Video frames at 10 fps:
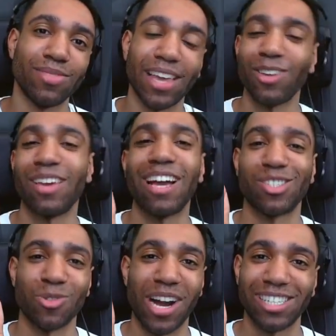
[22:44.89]
Thank you guys
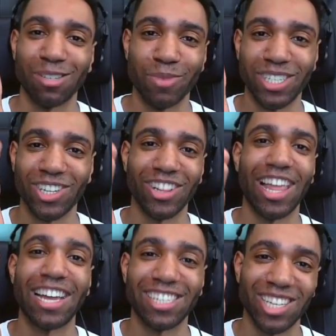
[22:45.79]
for watching. Be sure to
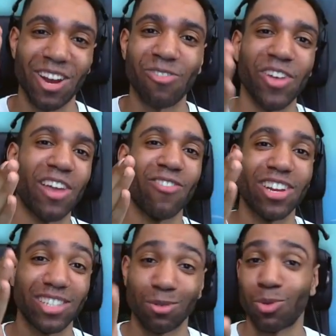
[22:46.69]
like, share,
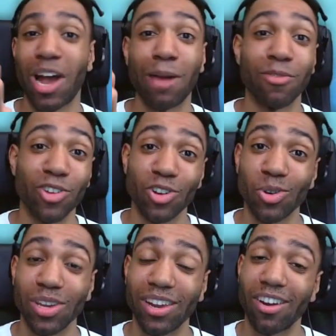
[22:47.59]
favorite, subscribe if you're
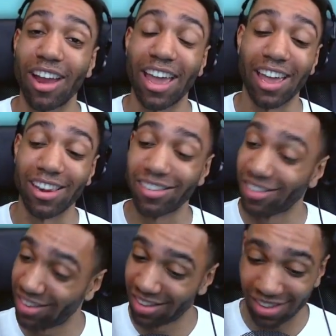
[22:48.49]
new here, and
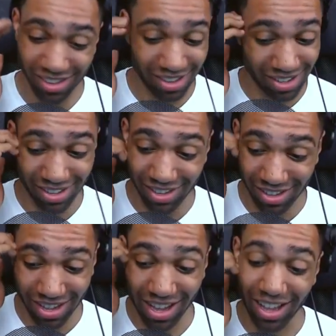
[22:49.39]

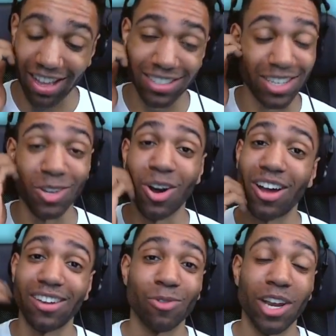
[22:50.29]
I'll see you
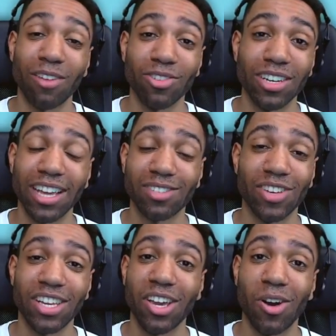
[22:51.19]
on whatever next
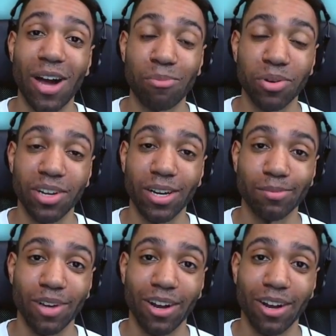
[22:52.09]
video I put up.